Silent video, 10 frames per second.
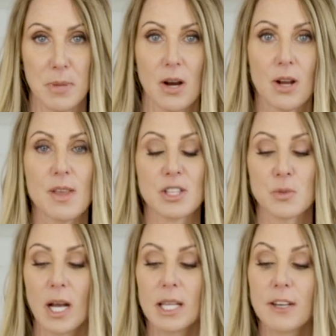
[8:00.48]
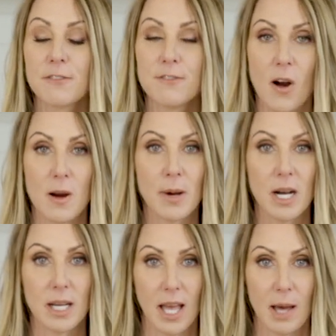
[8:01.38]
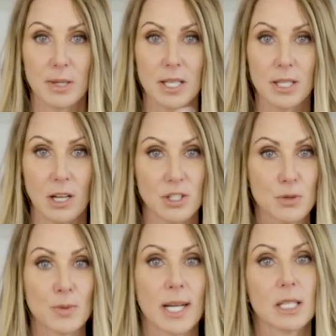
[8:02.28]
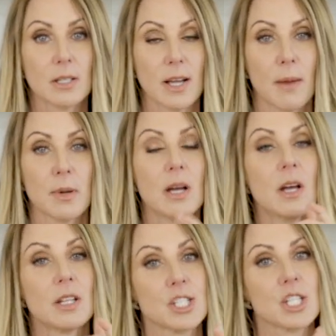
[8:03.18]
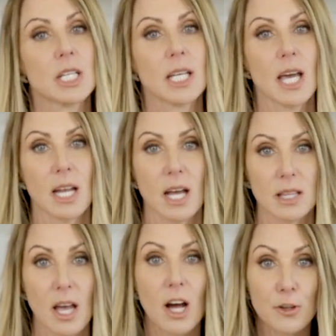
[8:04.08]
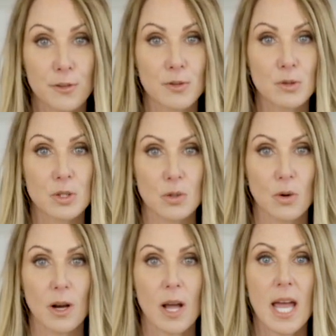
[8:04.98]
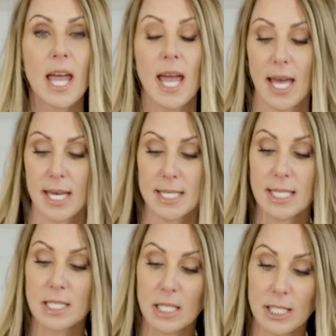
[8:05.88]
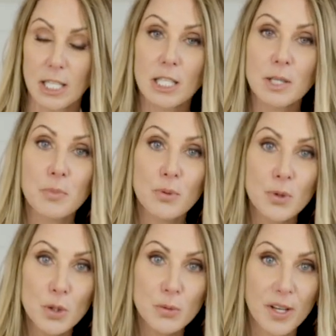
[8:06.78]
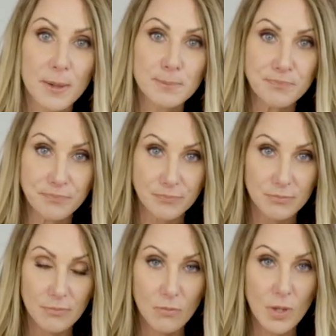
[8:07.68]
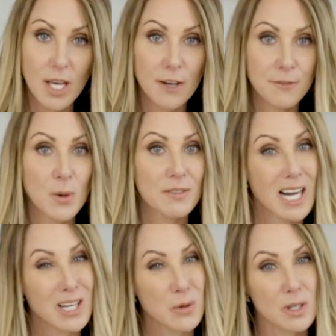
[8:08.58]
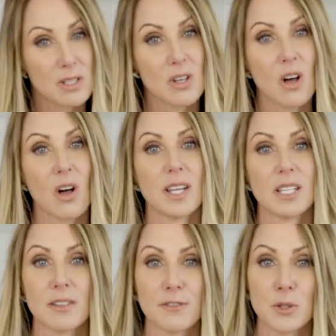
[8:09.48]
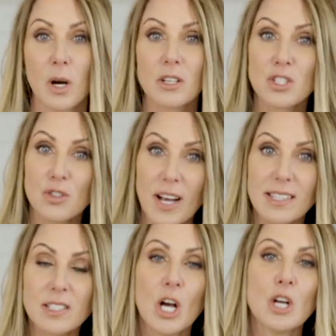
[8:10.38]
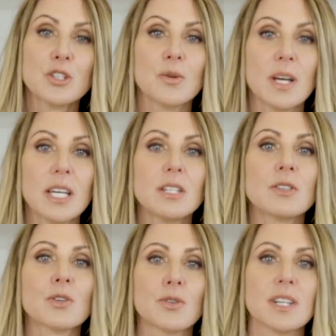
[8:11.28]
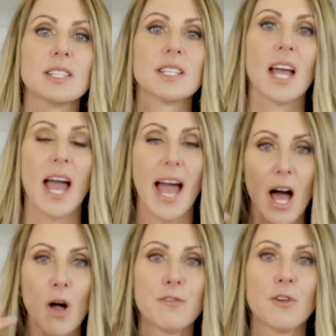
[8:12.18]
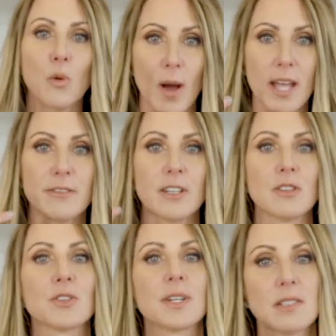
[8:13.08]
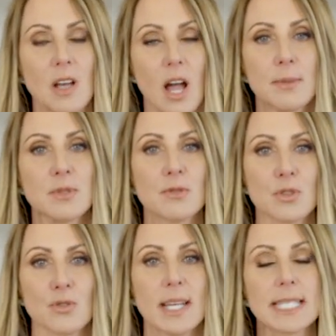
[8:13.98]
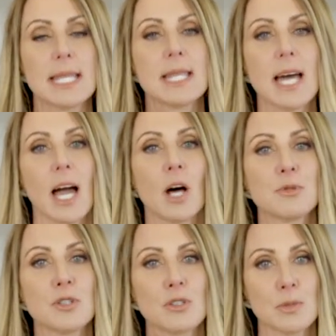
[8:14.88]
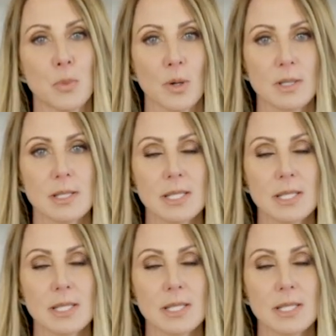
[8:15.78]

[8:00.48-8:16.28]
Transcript: barrier. That's why I like pharma GABA, not just regular GABA that you're going to get at the health food store. And it's clinically proven, if you have high cortisol and if you are stressed, to increase alpha waving during times of stress, and that helps you support